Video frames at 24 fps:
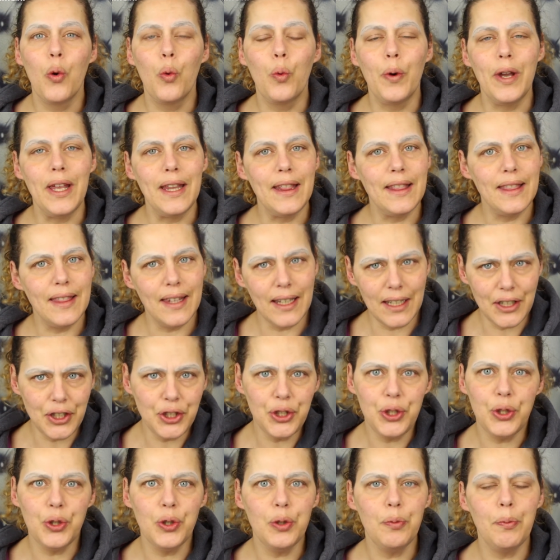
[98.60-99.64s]
with
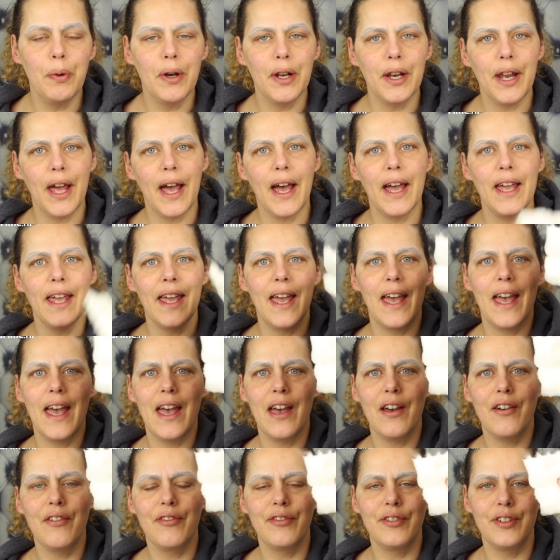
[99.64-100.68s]
tissue, but I
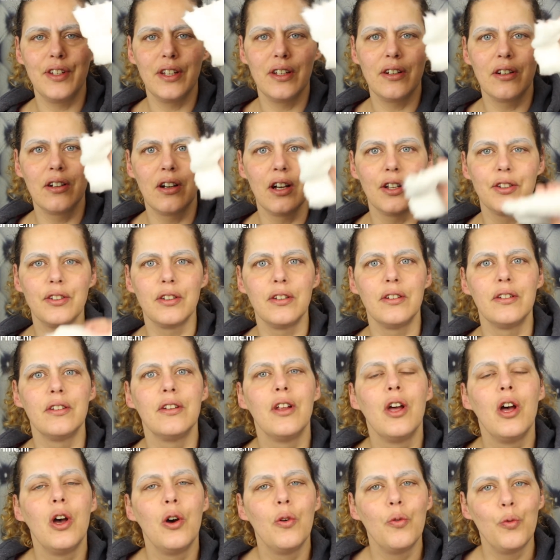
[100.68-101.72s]
have the
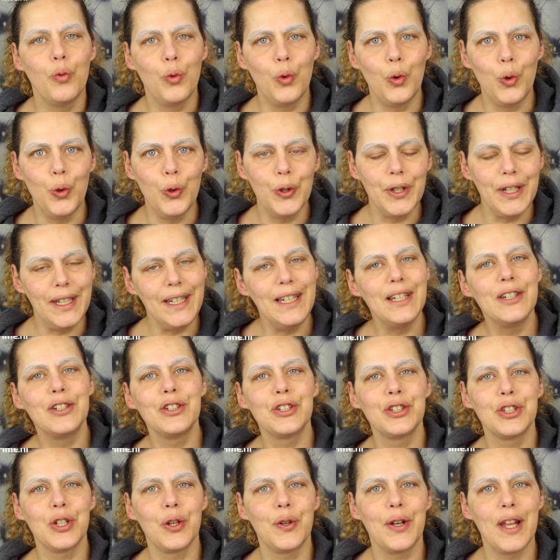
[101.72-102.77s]
cotton wool here,
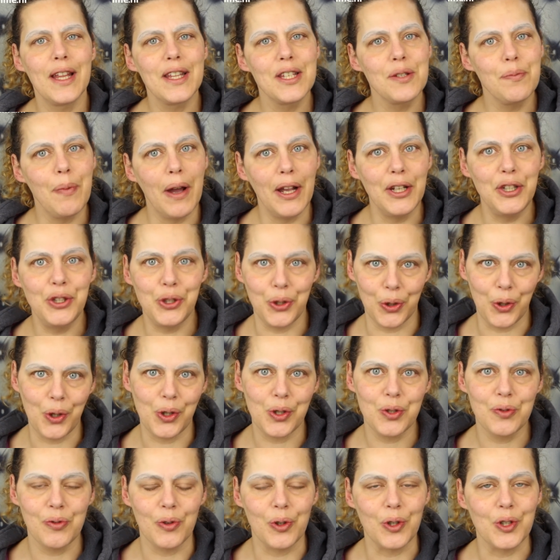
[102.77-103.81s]
so that's my
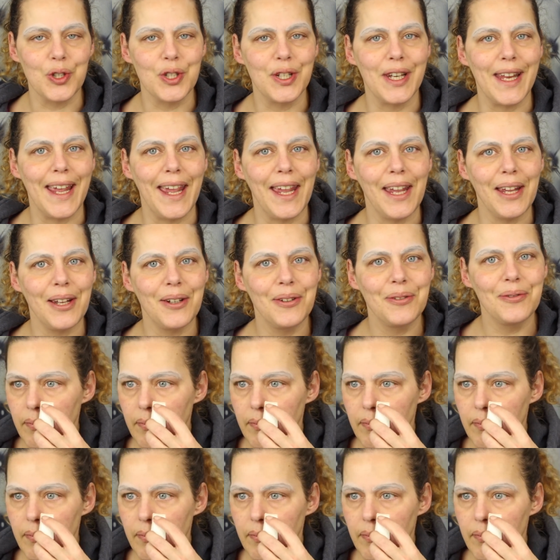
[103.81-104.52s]
choice for today.